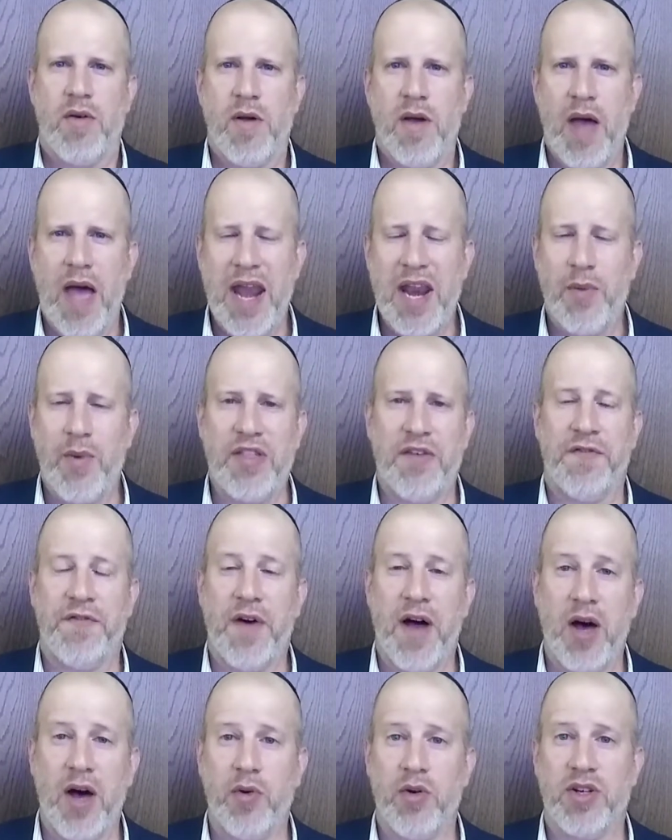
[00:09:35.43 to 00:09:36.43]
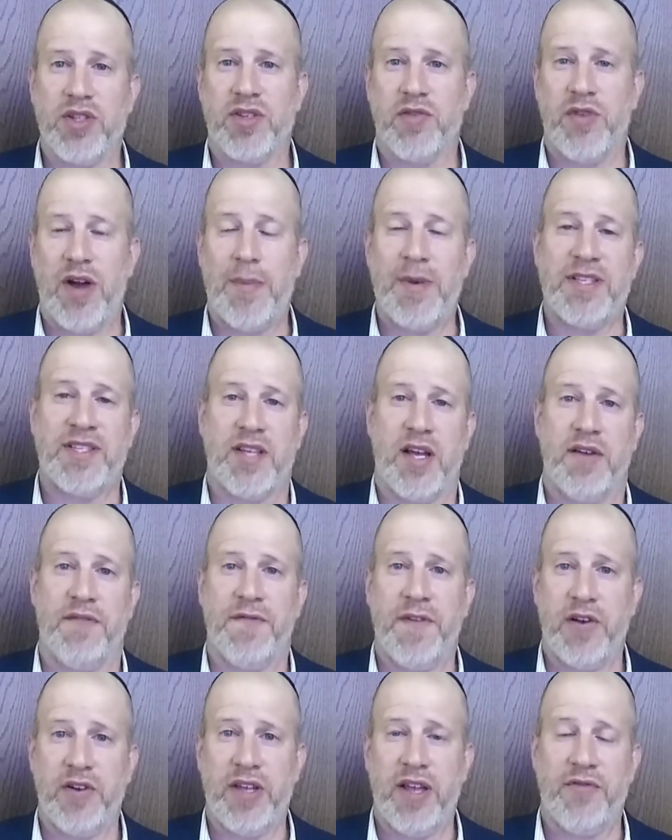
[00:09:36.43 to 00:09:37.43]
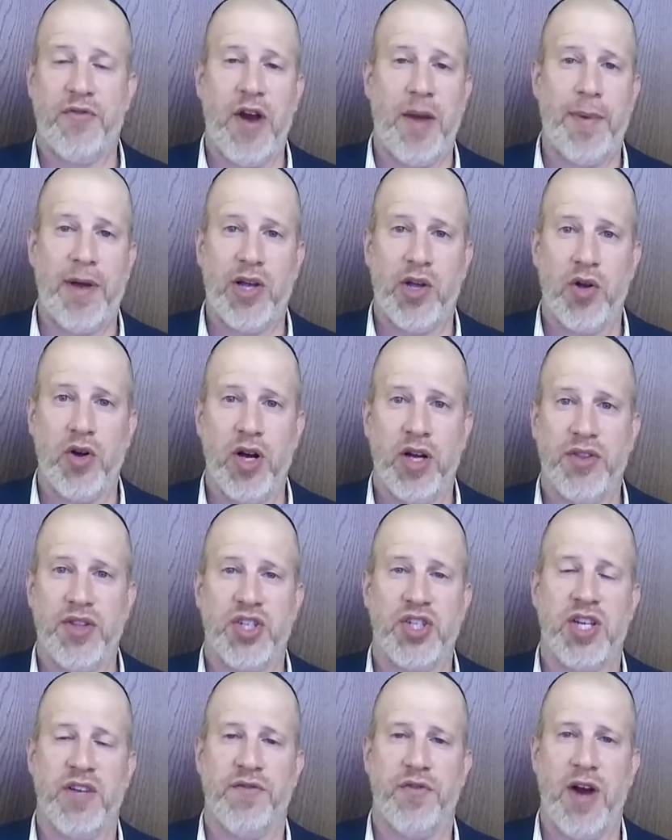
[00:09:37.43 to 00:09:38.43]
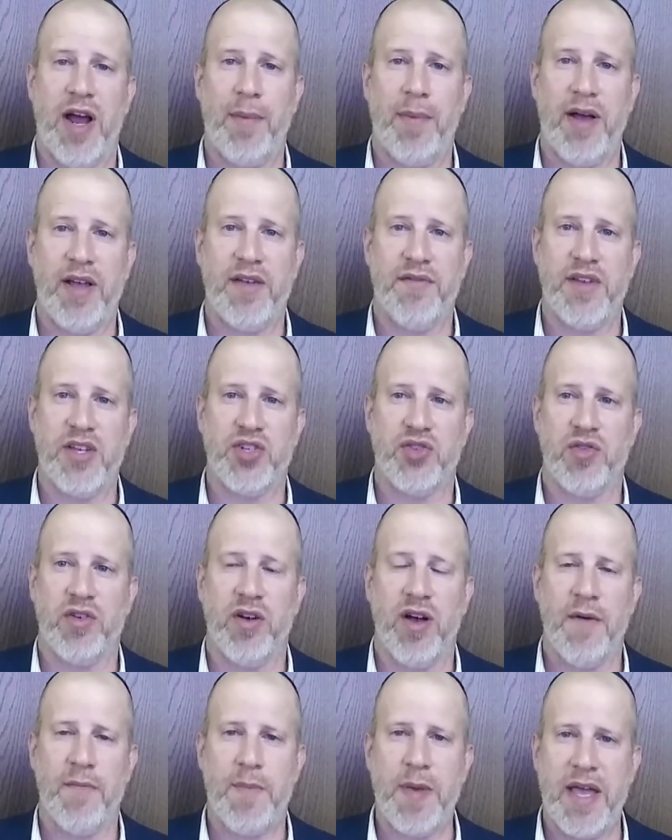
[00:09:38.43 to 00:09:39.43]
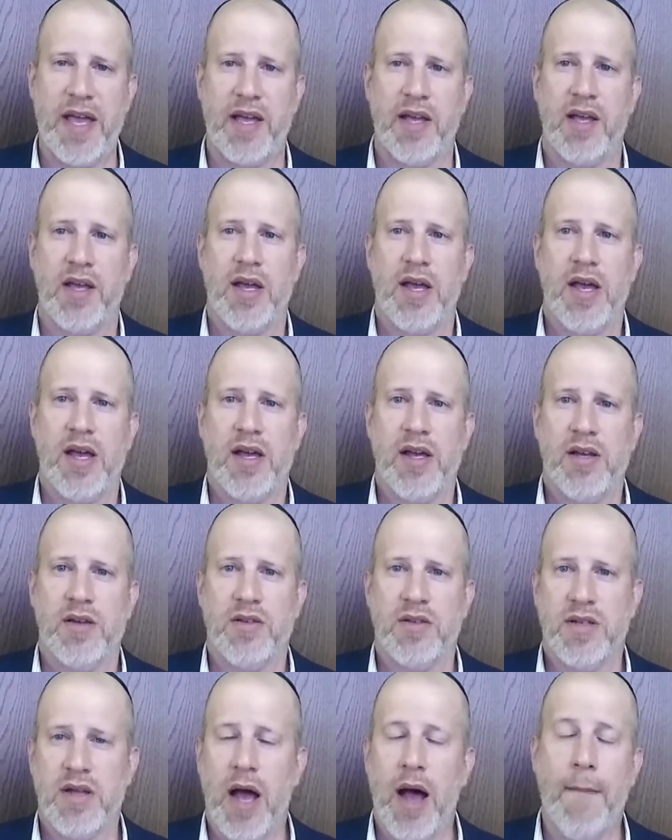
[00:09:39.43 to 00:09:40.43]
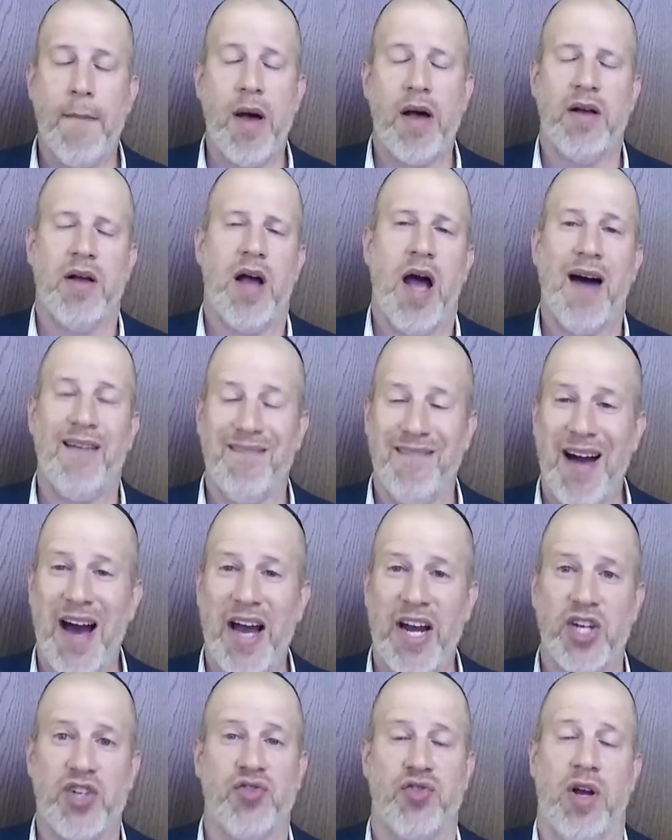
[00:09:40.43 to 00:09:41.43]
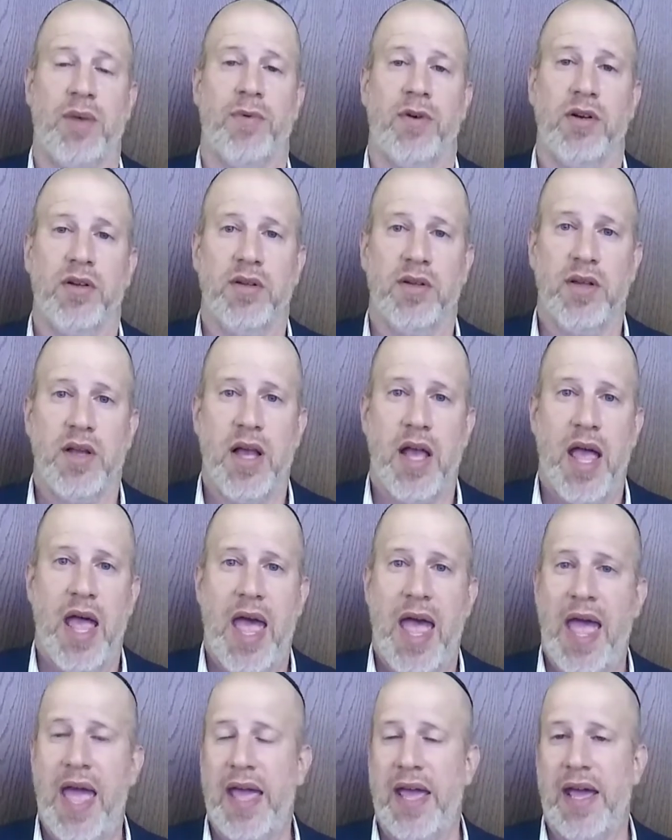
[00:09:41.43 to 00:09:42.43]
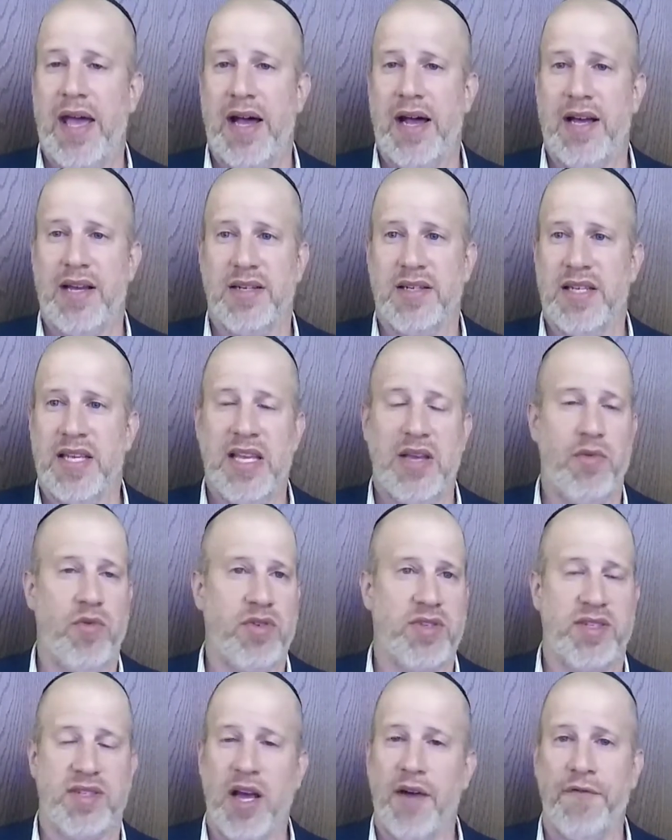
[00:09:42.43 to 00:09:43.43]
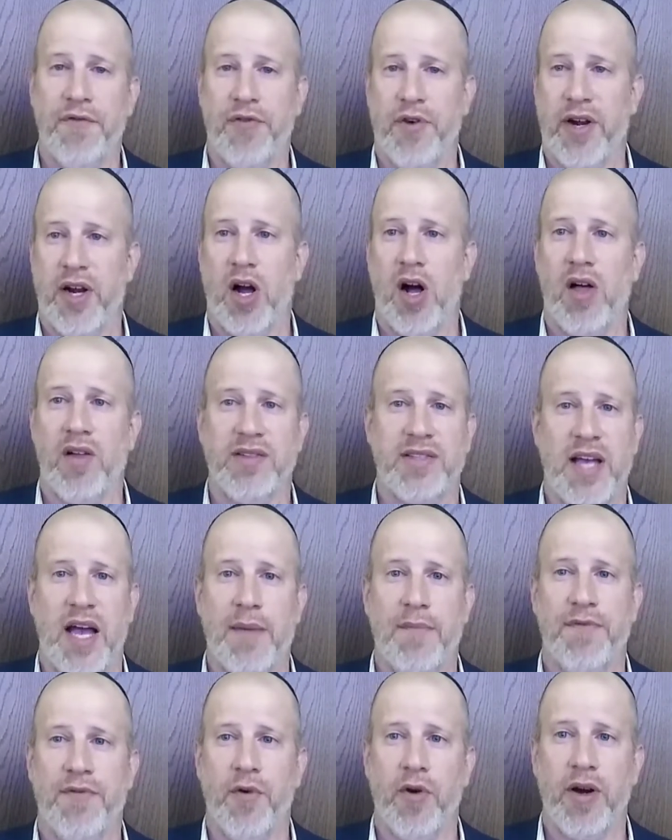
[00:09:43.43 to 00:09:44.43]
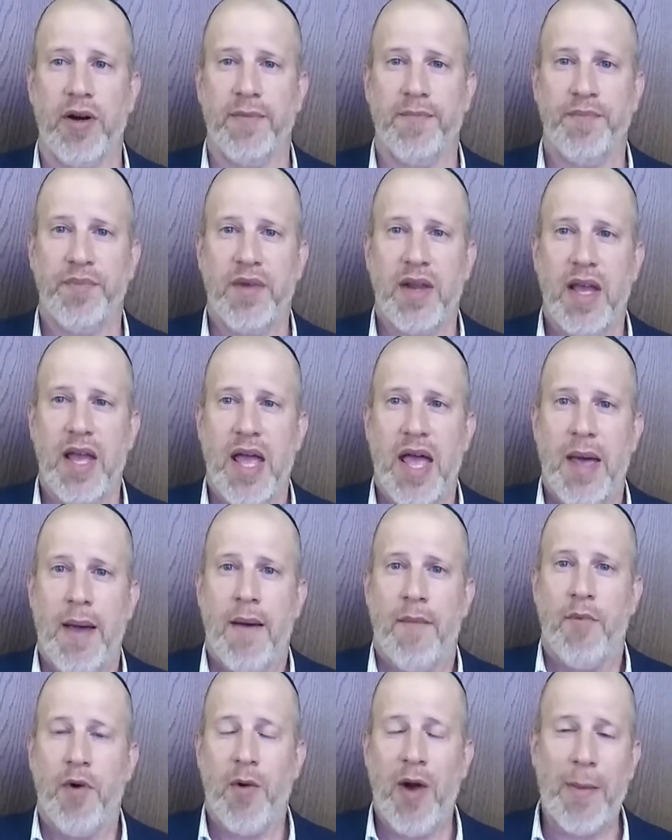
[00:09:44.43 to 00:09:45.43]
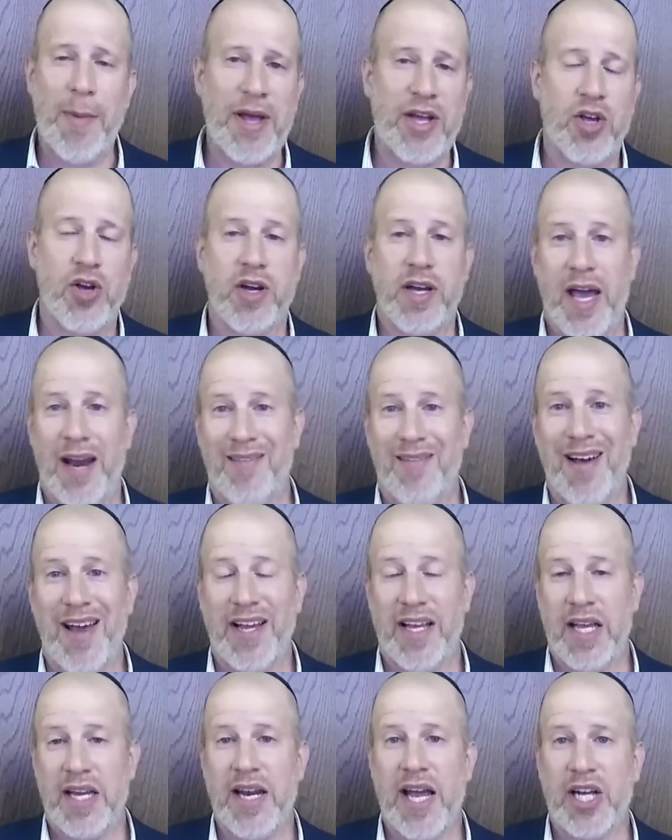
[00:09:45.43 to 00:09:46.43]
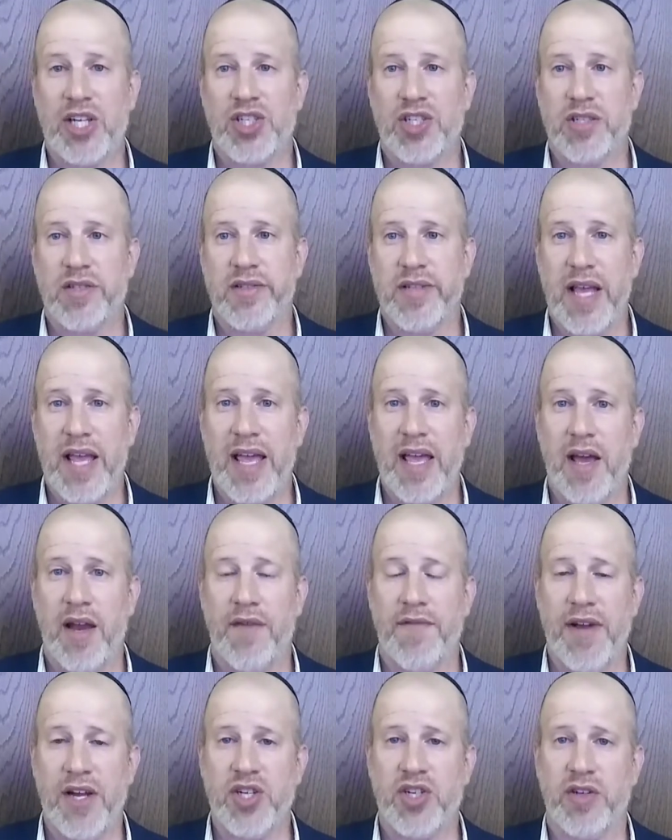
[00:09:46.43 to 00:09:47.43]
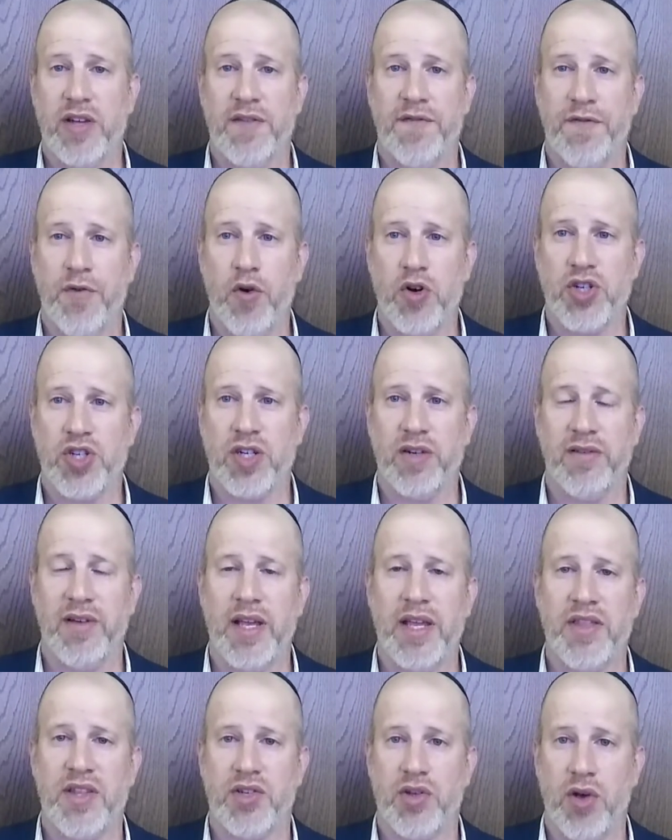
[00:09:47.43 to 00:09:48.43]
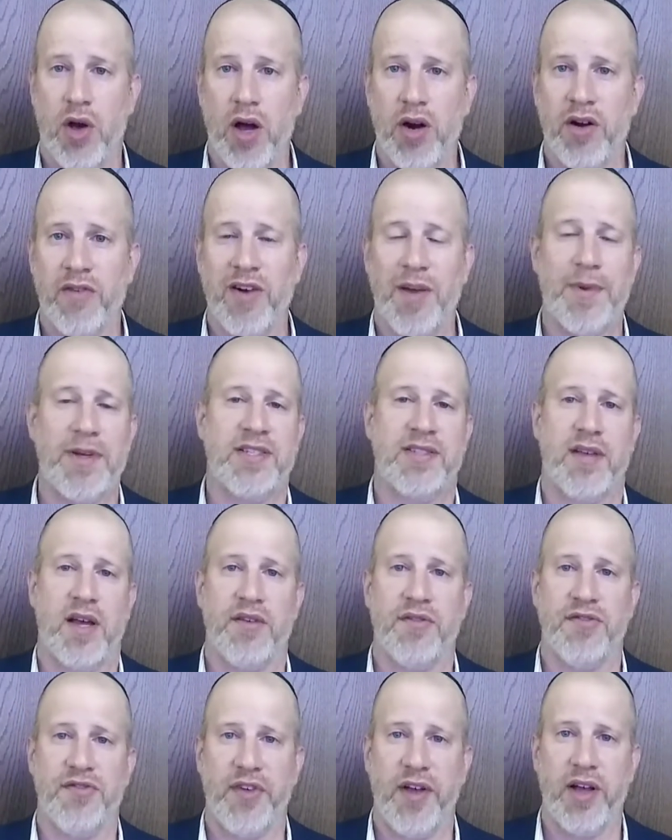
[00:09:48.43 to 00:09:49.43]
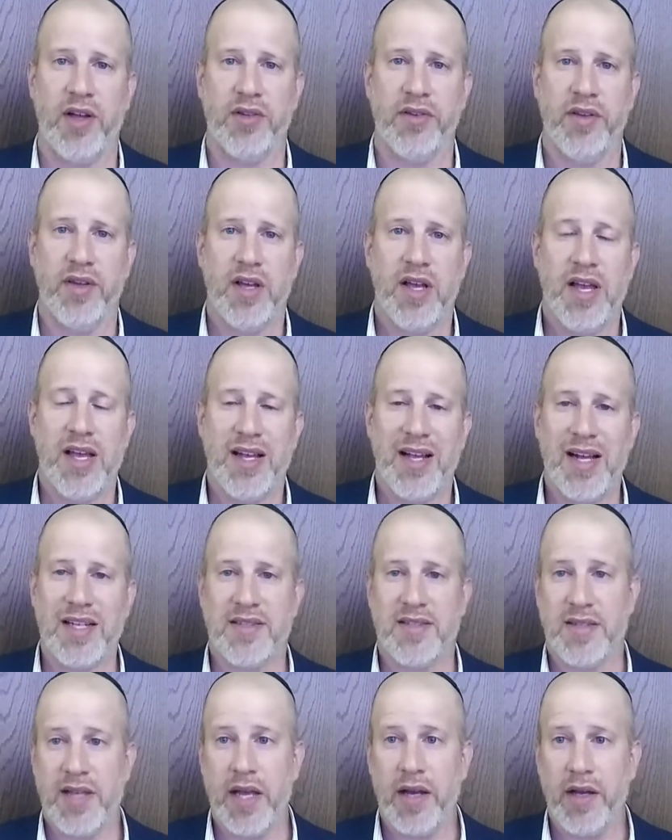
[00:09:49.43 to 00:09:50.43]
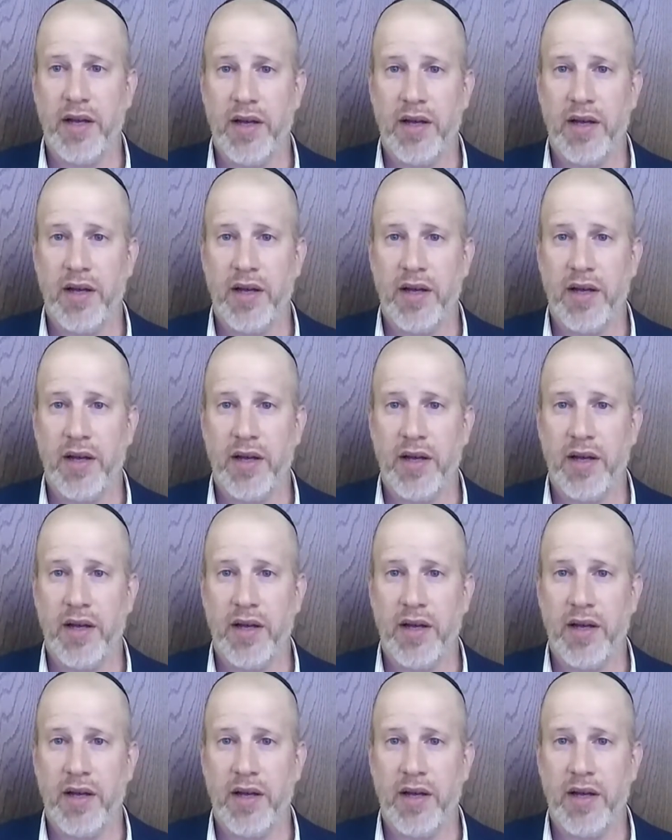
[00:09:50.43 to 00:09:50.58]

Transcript: anyway, the followers of Rabbi Sonnenfeld give Rabbi Kook, the chief rabbi of Israel, a lot of trouble. And he was suffering all the time for it. But Rabbi Kook had a lot of connections. And eventually, unfortunately, the daughter of Rabbi Sonnenfeld got sick.